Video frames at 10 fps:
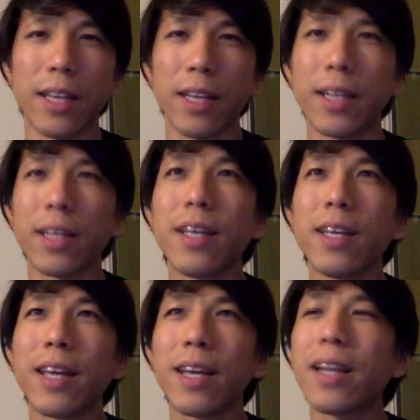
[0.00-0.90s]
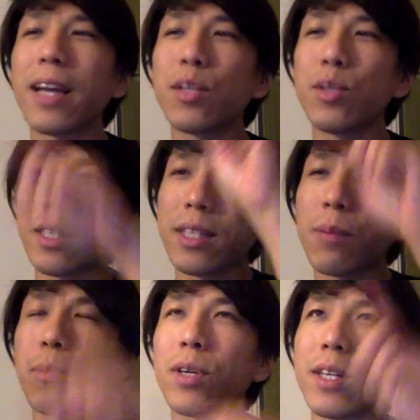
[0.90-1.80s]
and then as you get
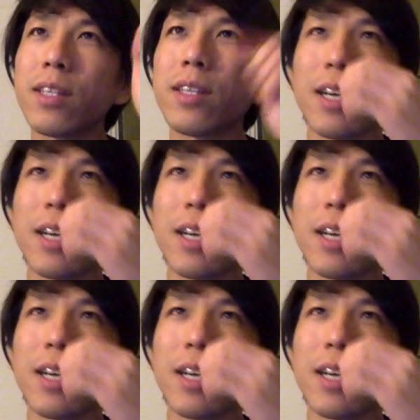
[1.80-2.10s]
teleported,